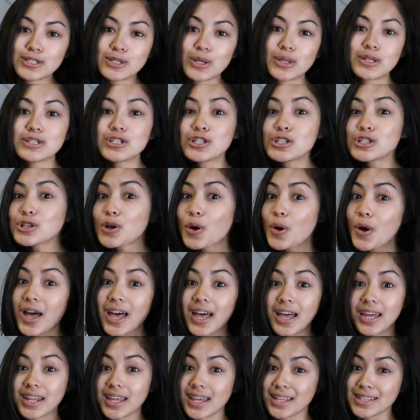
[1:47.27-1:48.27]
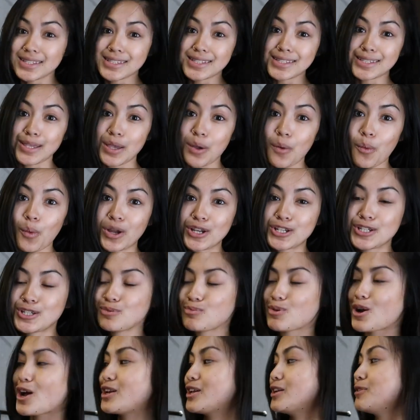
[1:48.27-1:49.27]
So let's just go ahead and see what she
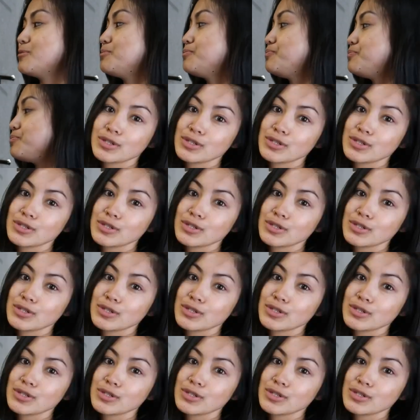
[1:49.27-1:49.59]
brought in.